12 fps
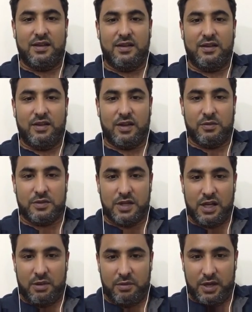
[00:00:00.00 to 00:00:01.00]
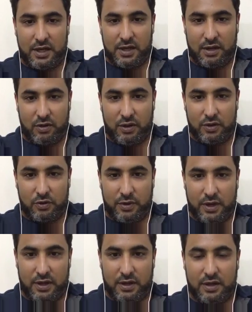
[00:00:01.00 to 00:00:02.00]
Alaikum Asalaam Ali, how are you,
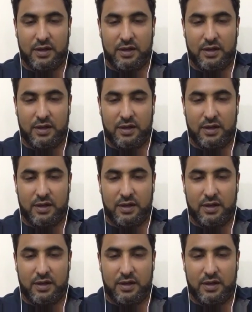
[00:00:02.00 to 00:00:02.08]
beta?